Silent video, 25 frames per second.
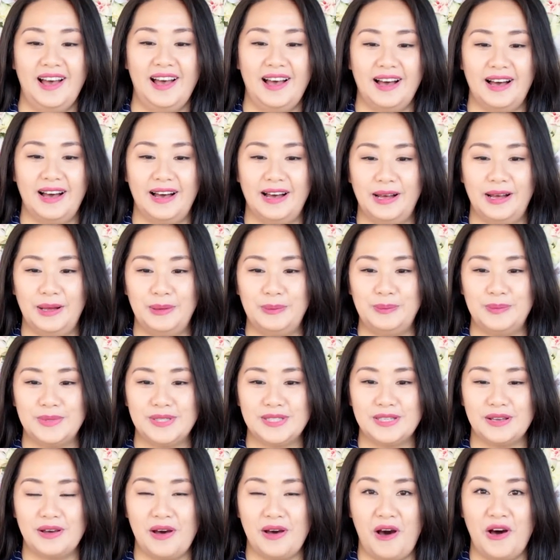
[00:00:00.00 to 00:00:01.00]
Um,
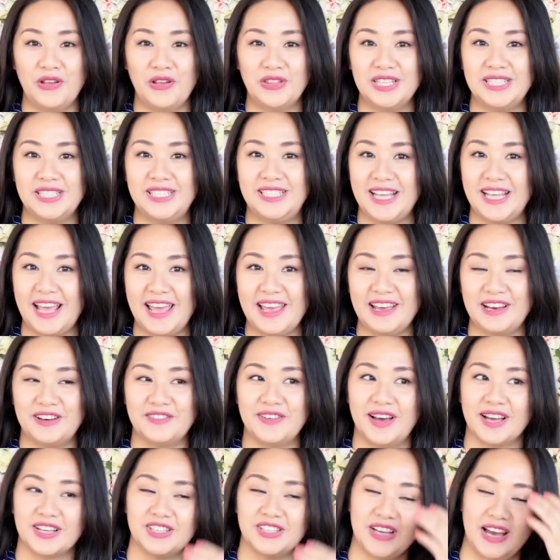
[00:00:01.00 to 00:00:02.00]
so on the day of,
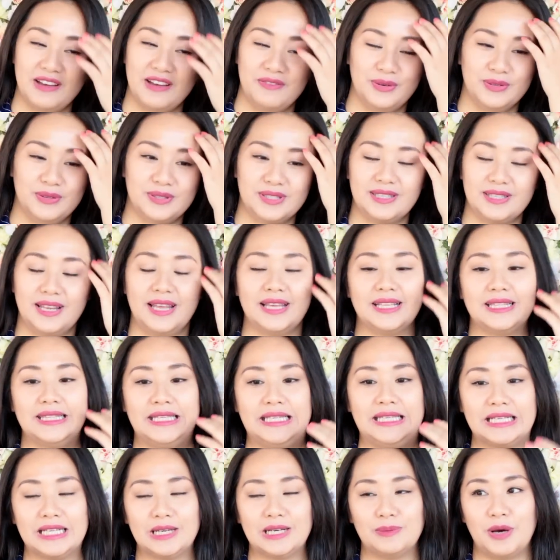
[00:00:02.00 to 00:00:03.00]
actually, I was like
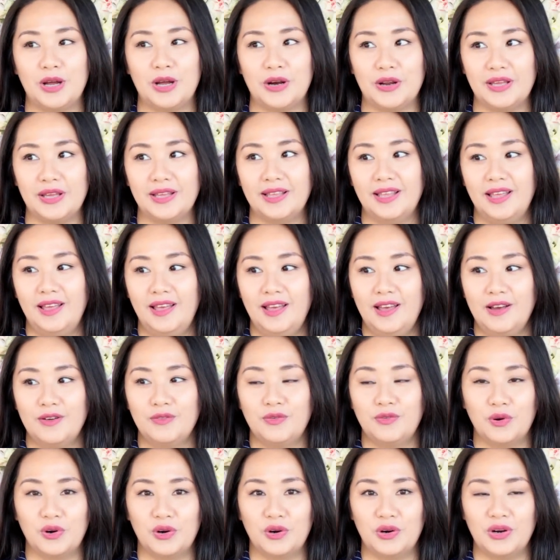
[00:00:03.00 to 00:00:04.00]
thinking about it
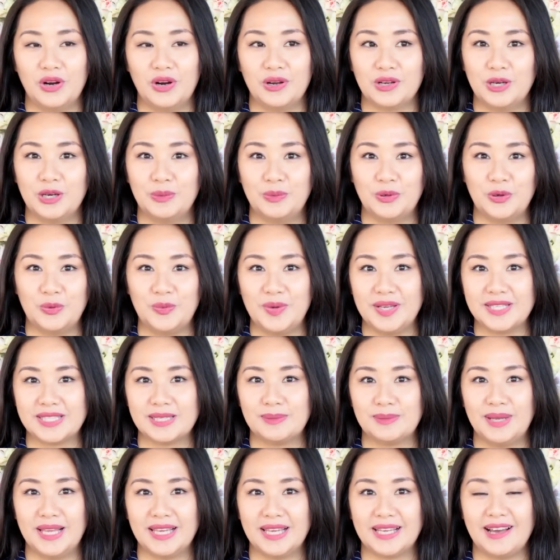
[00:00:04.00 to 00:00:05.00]
for a couple of weeks. I'm
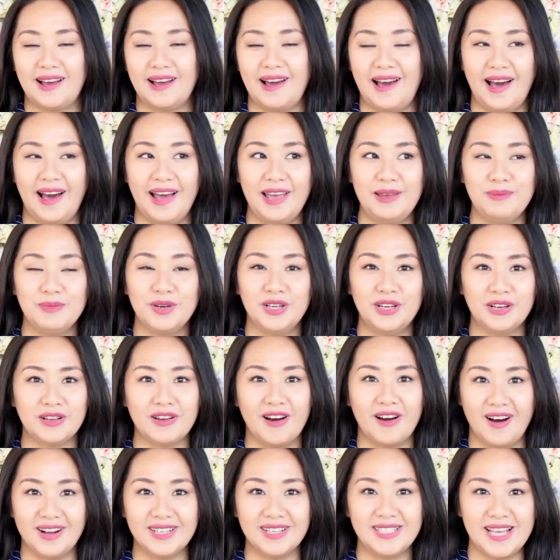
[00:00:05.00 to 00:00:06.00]
like, I'm going to
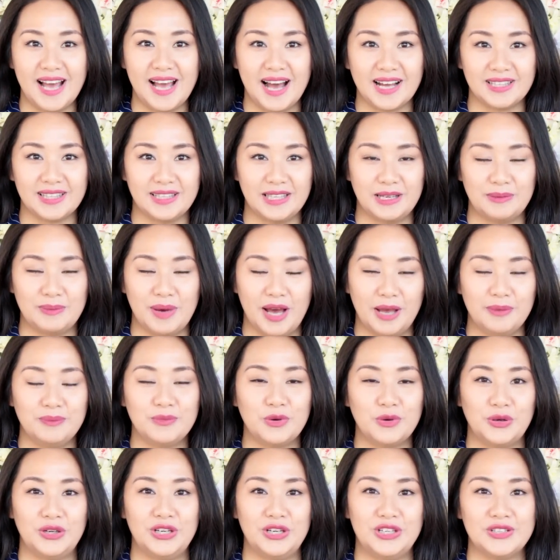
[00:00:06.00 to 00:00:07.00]
contact them. I'm
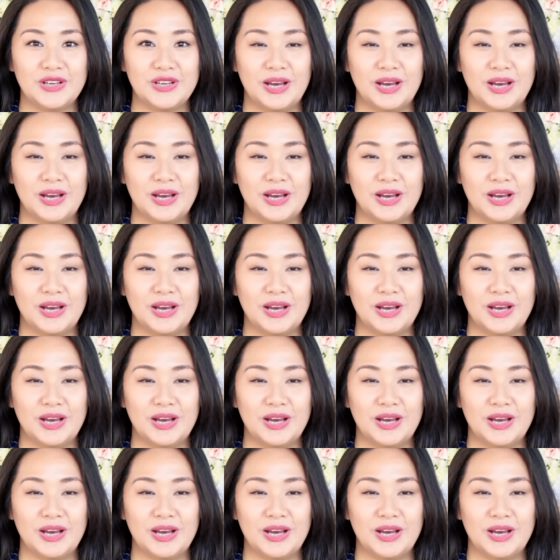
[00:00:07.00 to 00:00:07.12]
going to do it.